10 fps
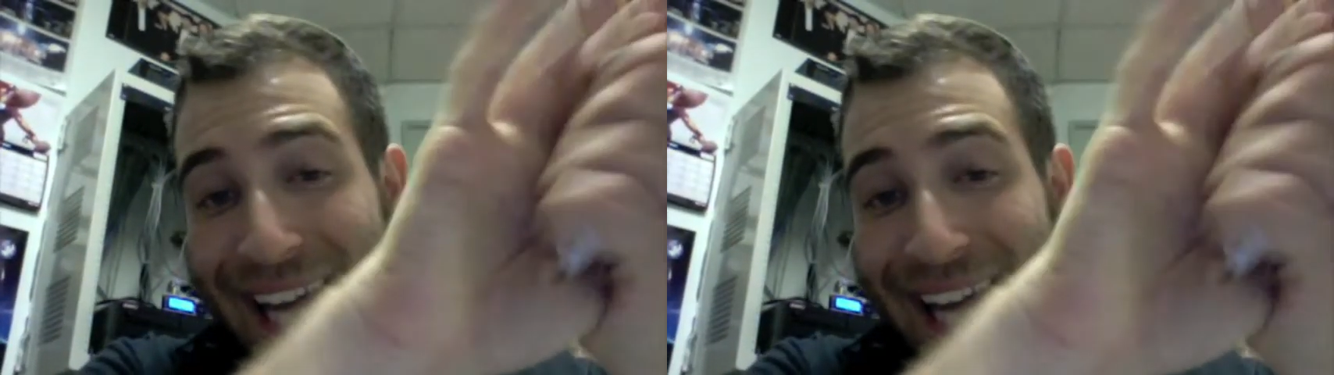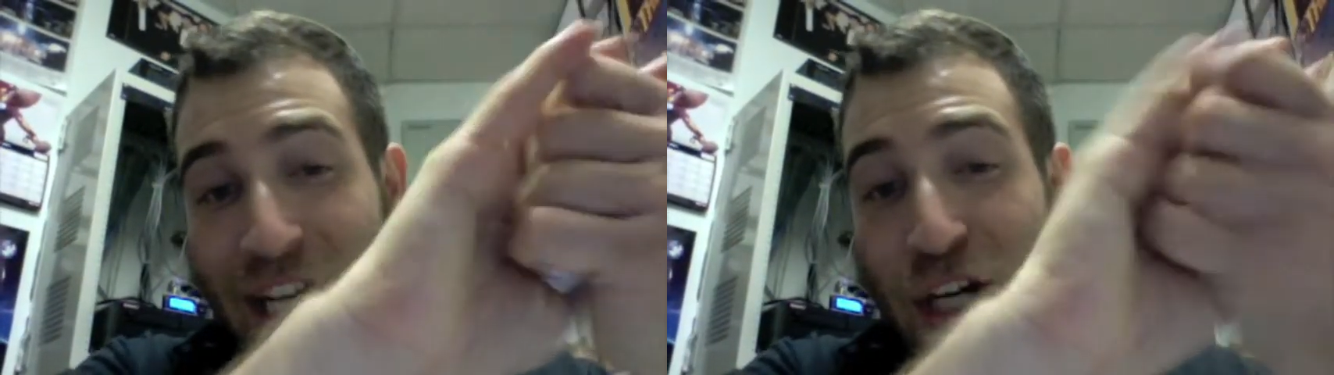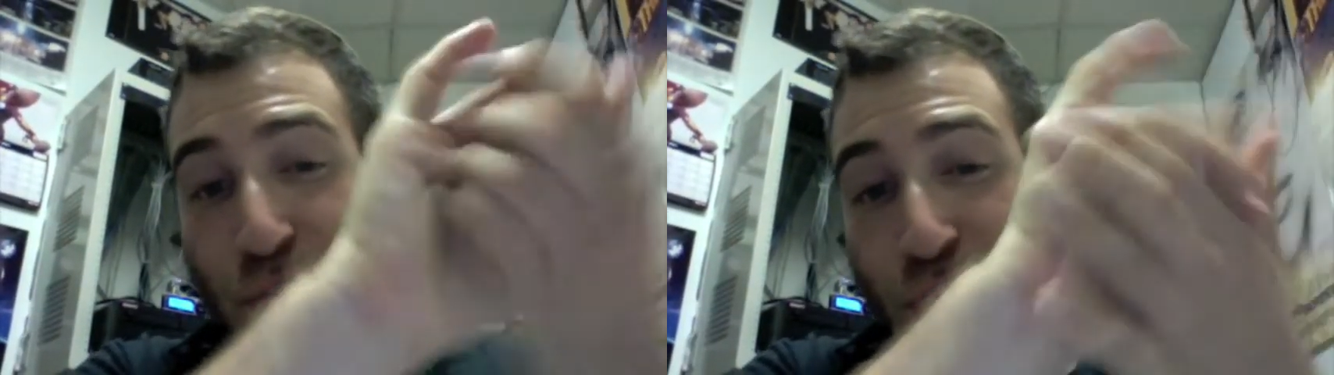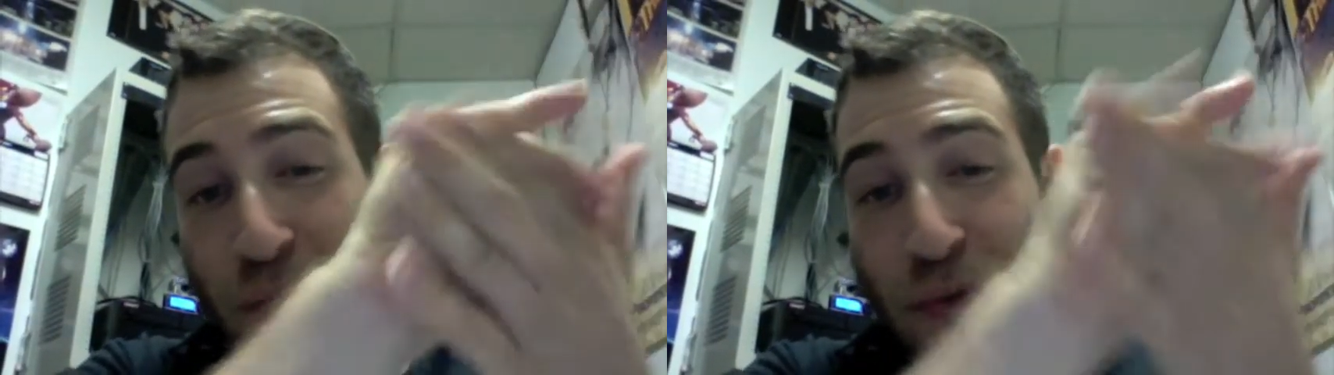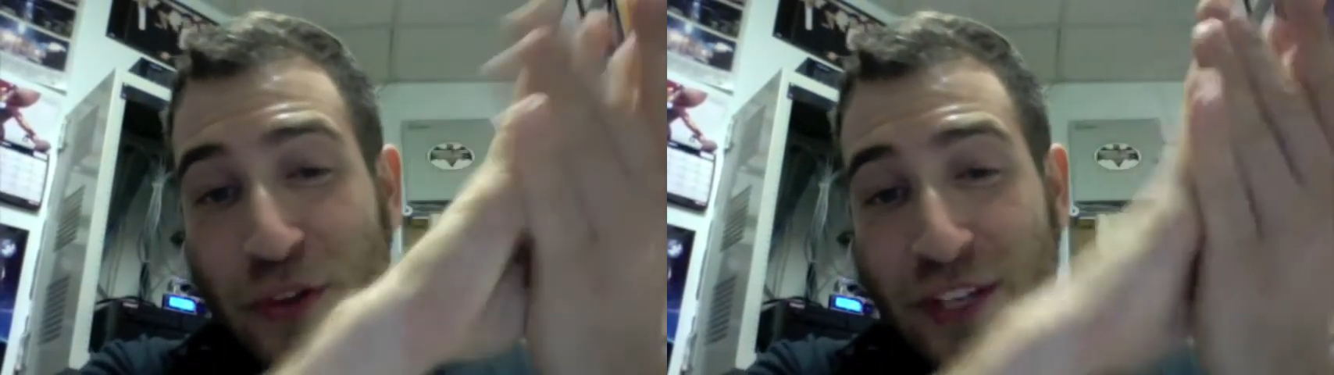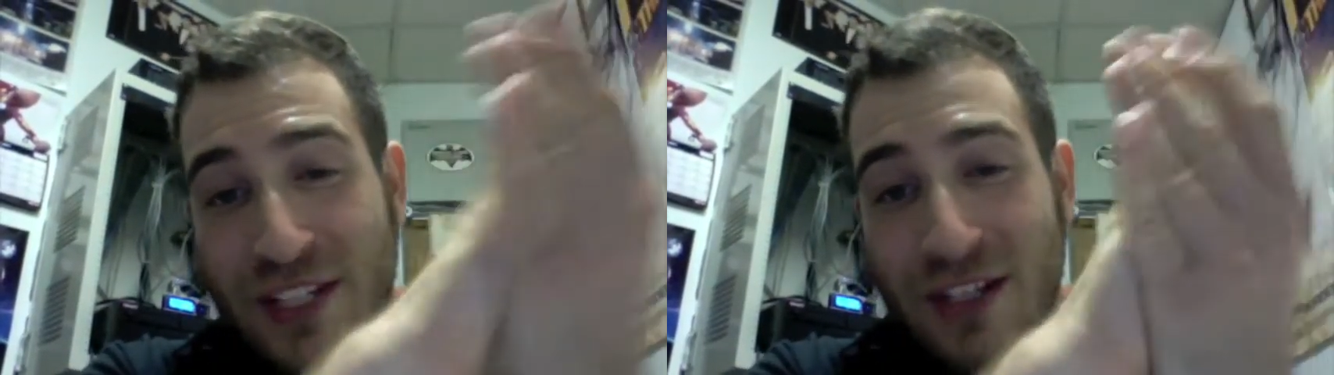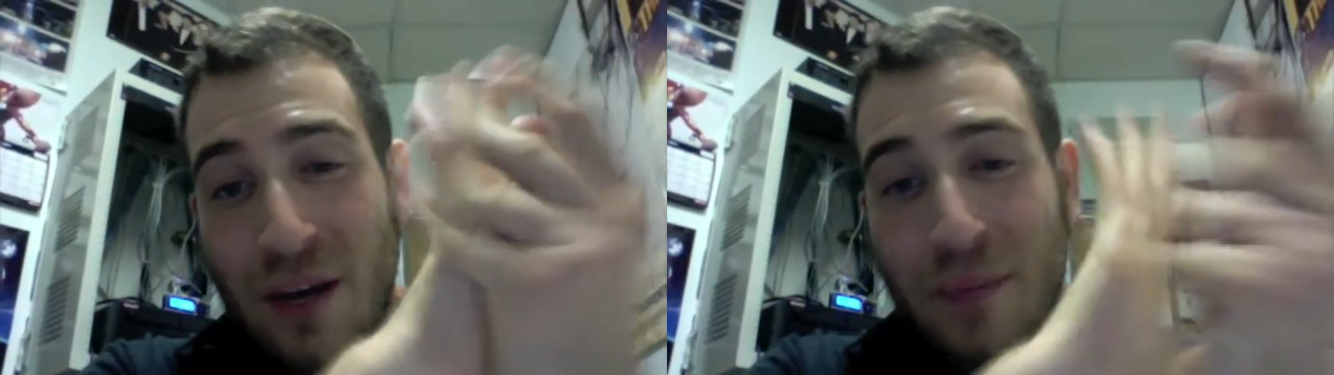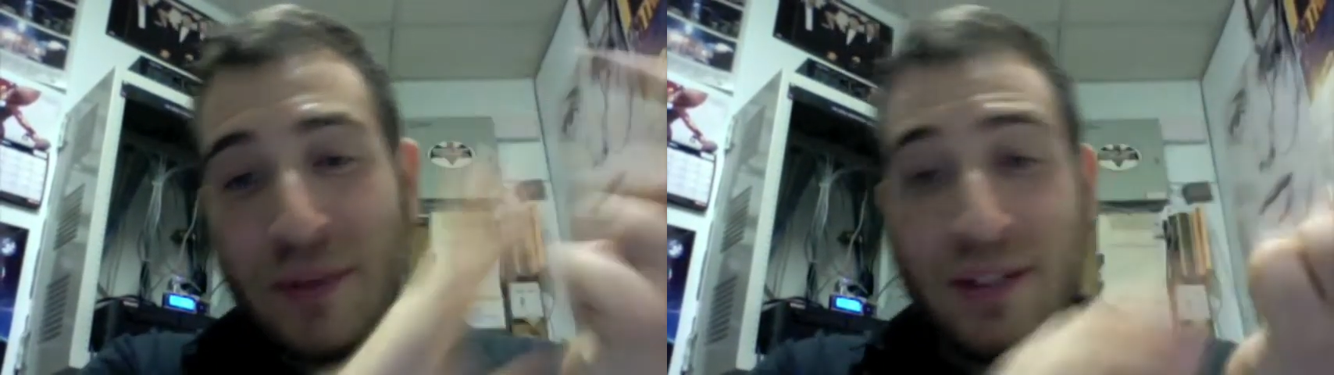can crumble this
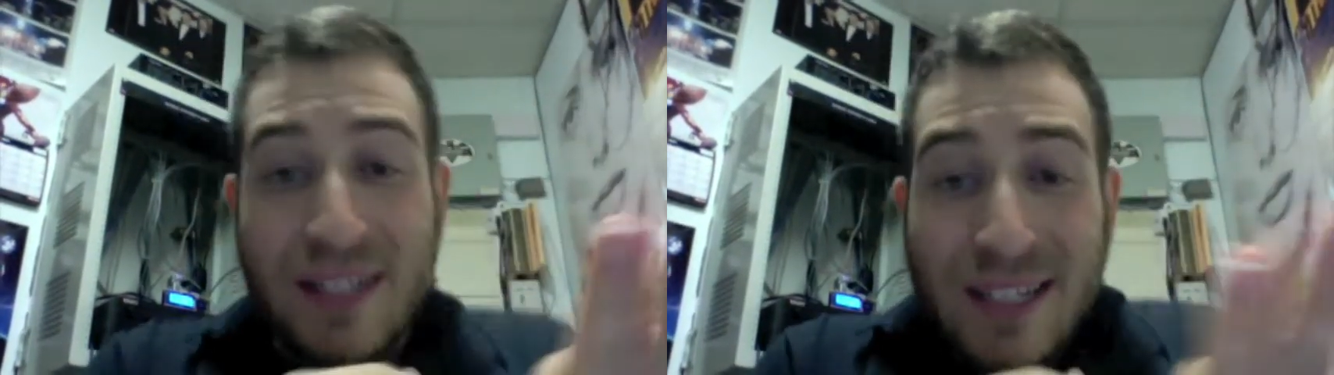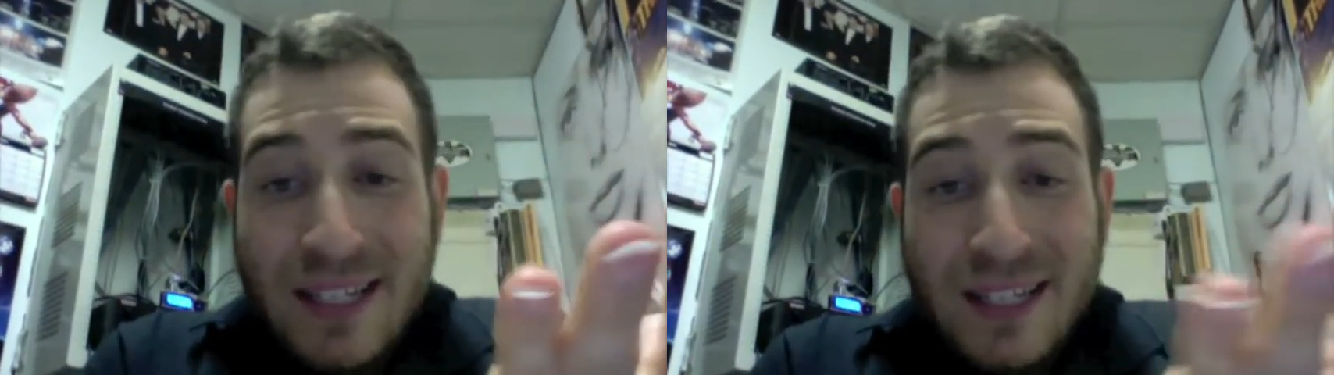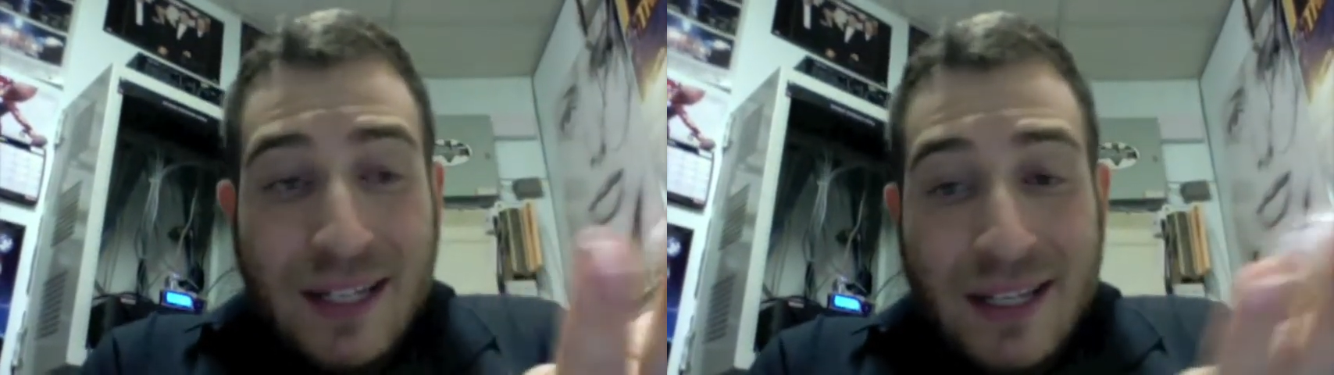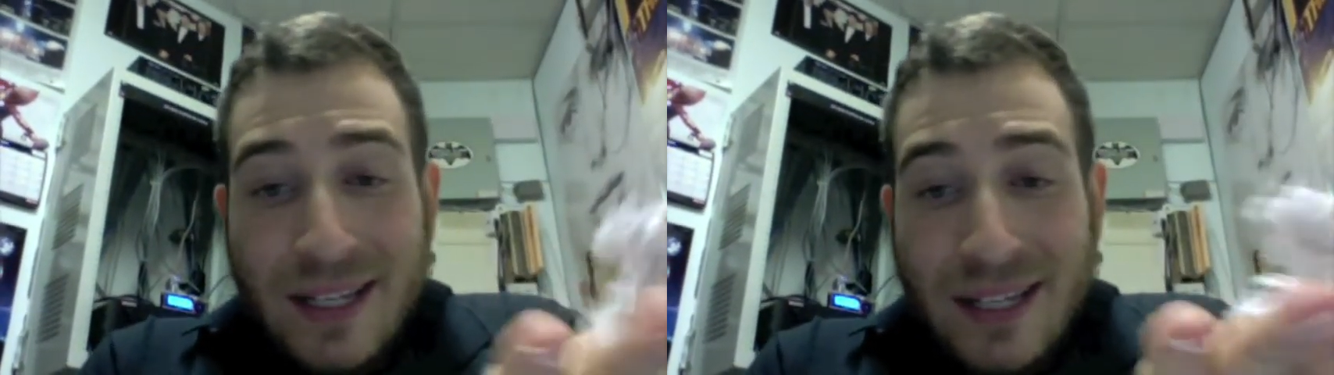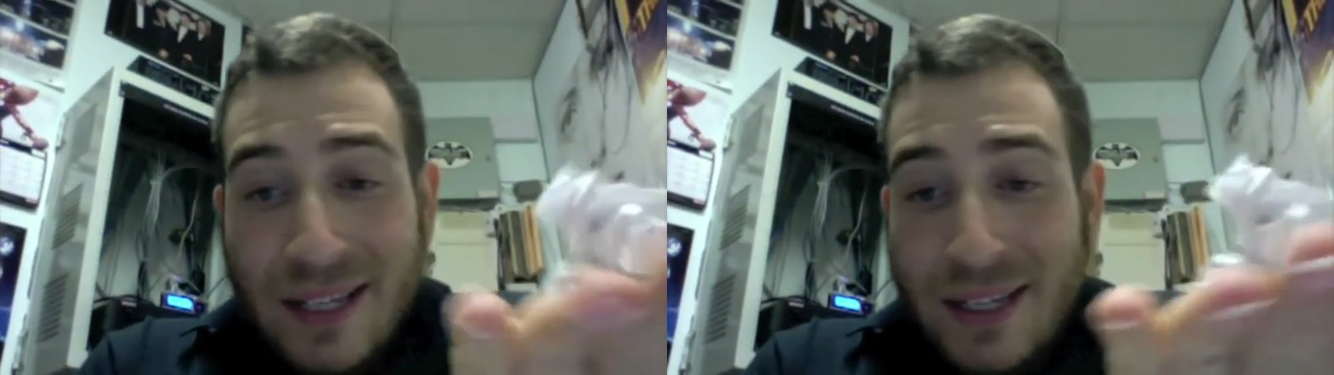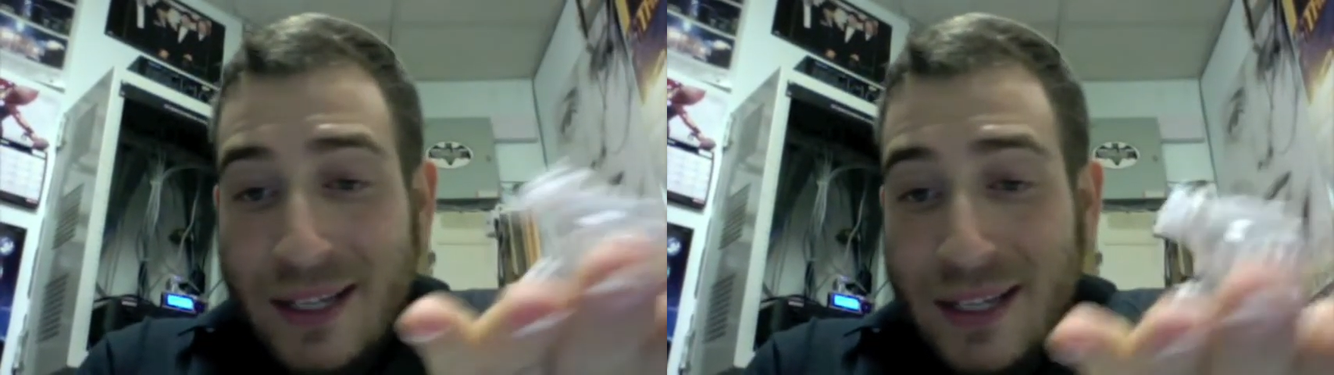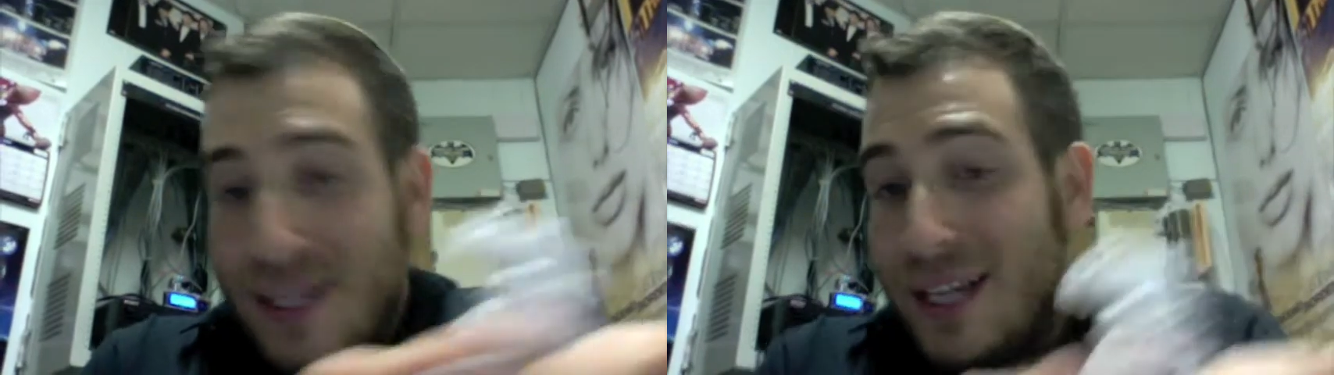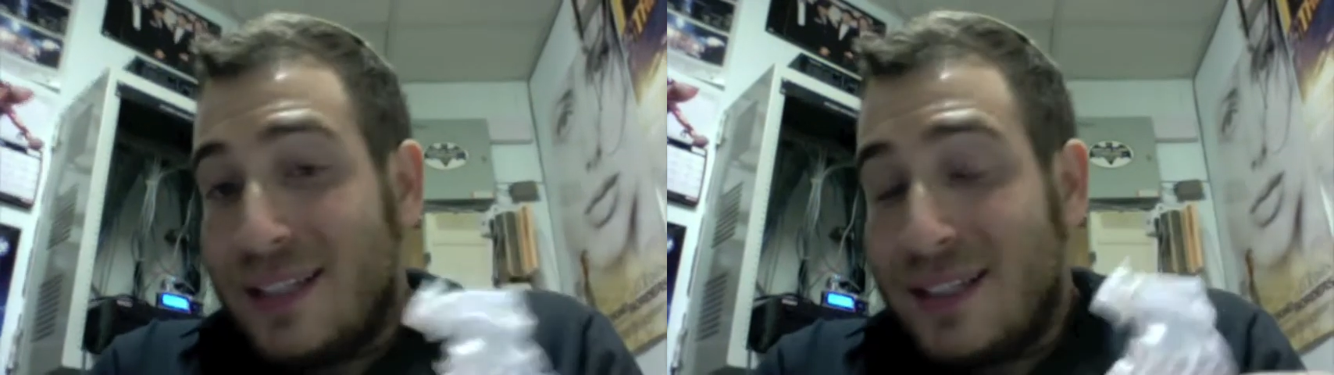up.
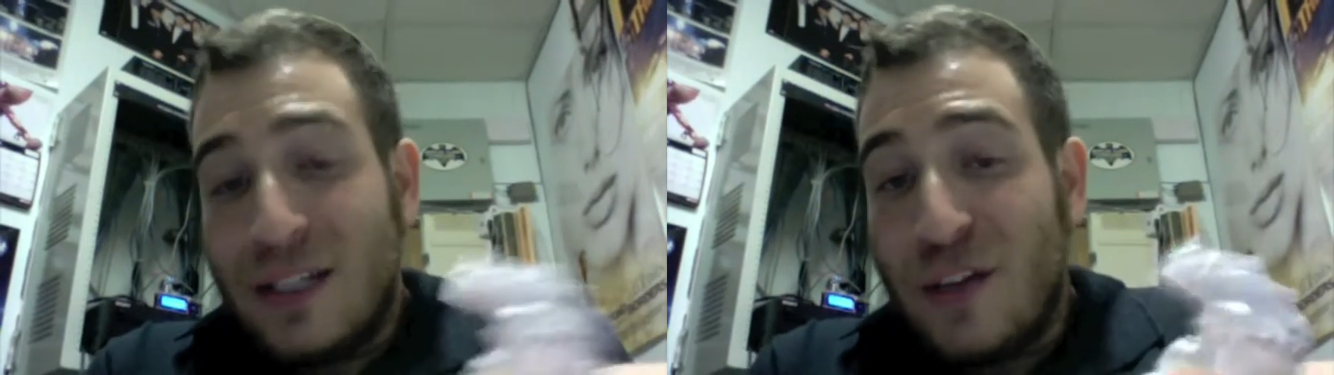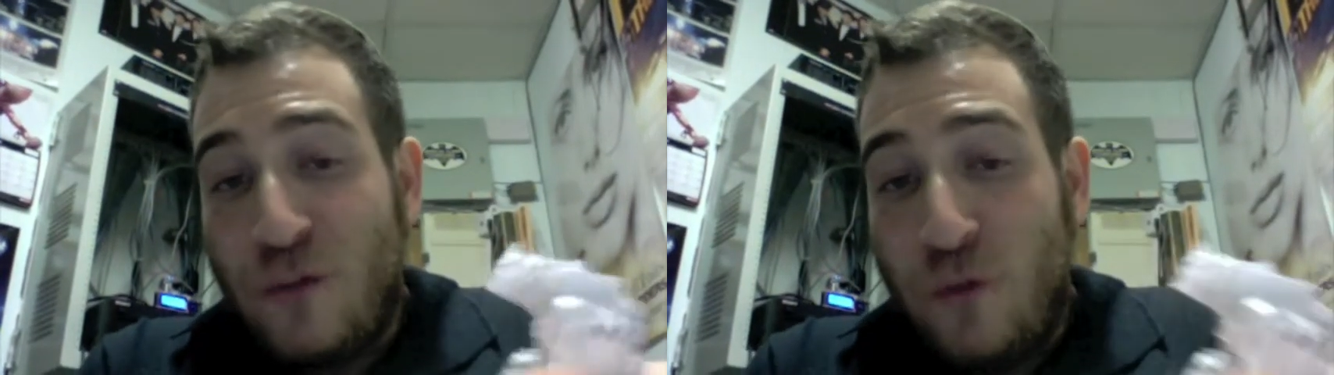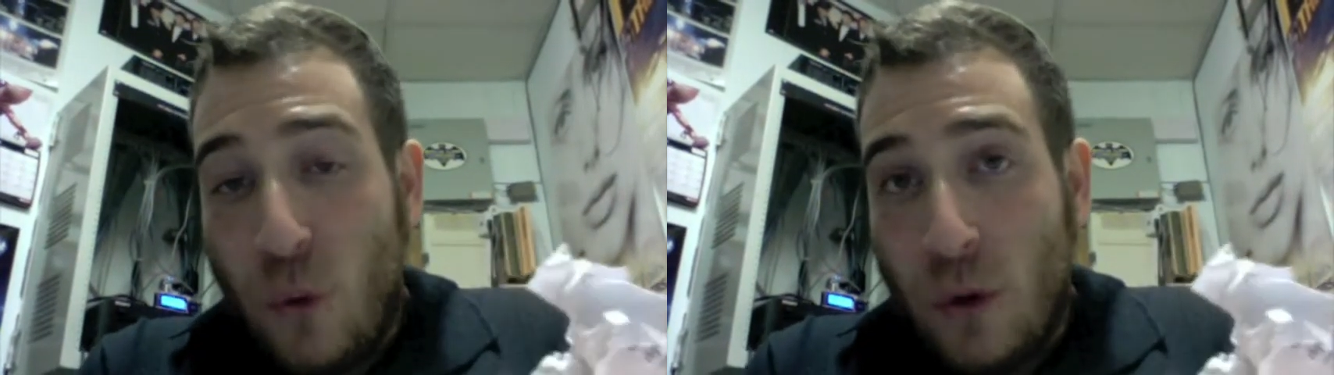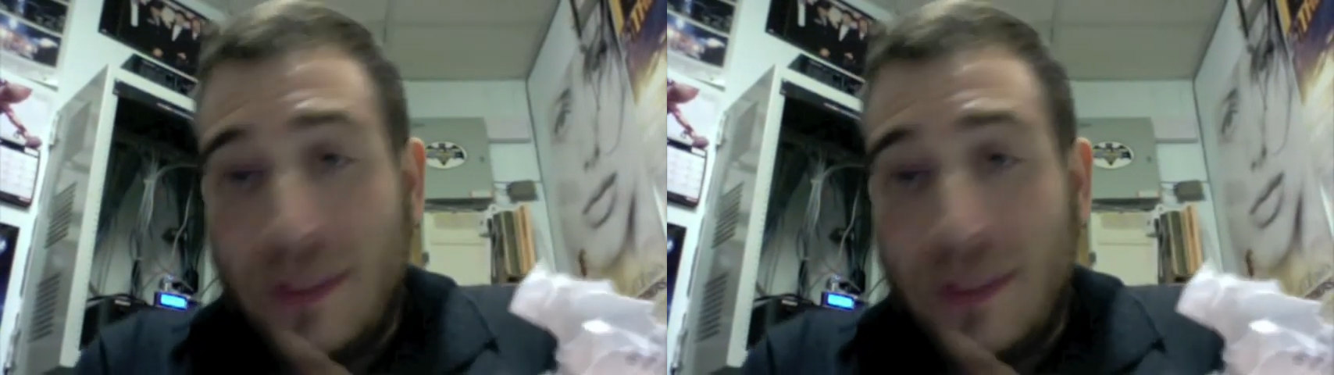It's still a form.